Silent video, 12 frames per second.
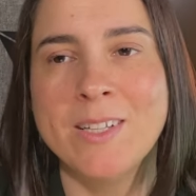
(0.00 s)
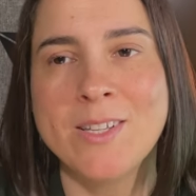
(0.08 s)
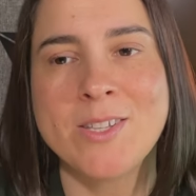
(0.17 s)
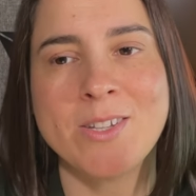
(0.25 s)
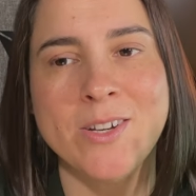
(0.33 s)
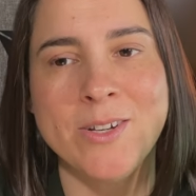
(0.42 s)

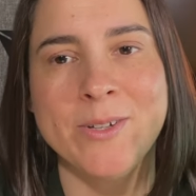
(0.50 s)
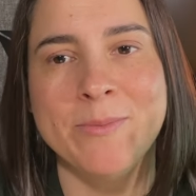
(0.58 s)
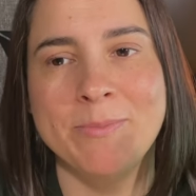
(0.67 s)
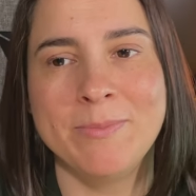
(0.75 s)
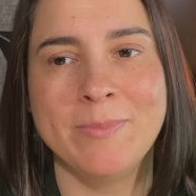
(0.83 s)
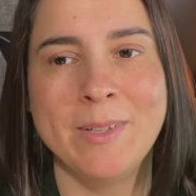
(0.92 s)
So
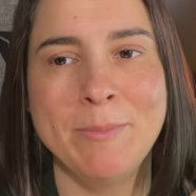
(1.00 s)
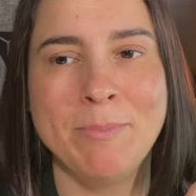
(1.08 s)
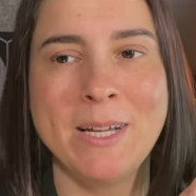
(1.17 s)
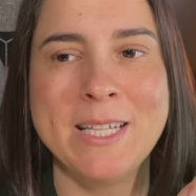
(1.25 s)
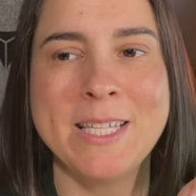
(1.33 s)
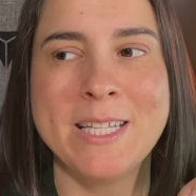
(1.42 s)
it
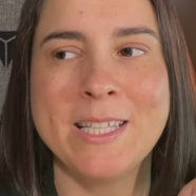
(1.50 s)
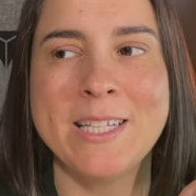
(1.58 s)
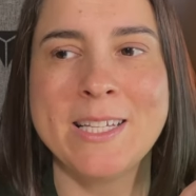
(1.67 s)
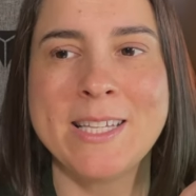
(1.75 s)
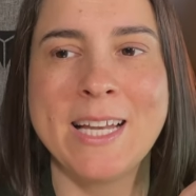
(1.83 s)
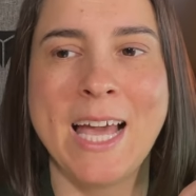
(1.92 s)
basically
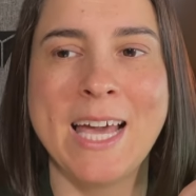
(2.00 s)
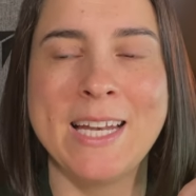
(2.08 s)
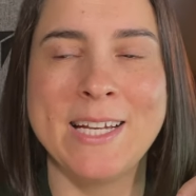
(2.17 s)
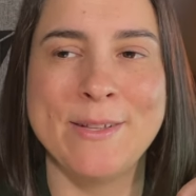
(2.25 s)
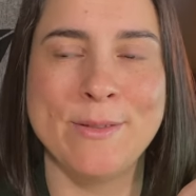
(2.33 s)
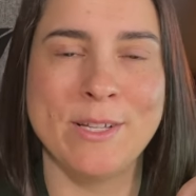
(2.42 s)
doesn't add
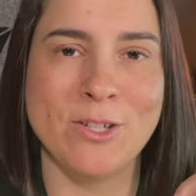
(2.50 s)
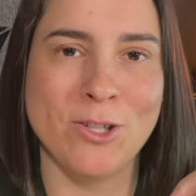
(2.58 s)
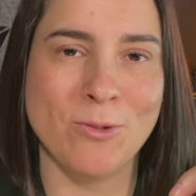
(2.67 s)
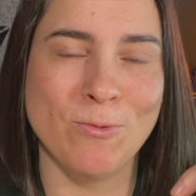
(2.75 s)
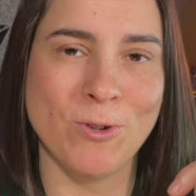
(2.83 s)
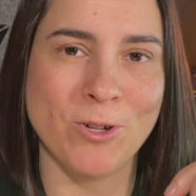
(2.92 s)
anything to
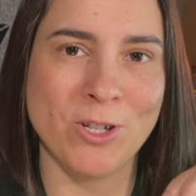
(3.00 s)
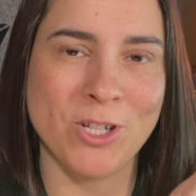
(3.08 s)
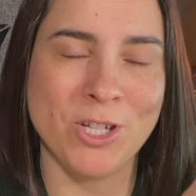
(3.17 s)
the watch.